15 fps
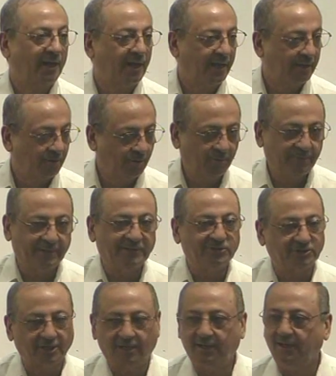I hope,
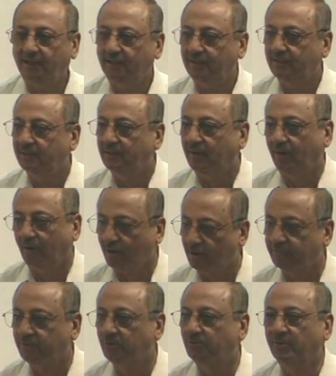inshallah, all
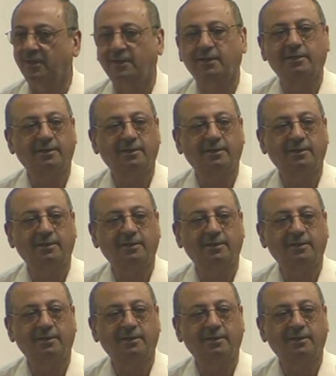of you will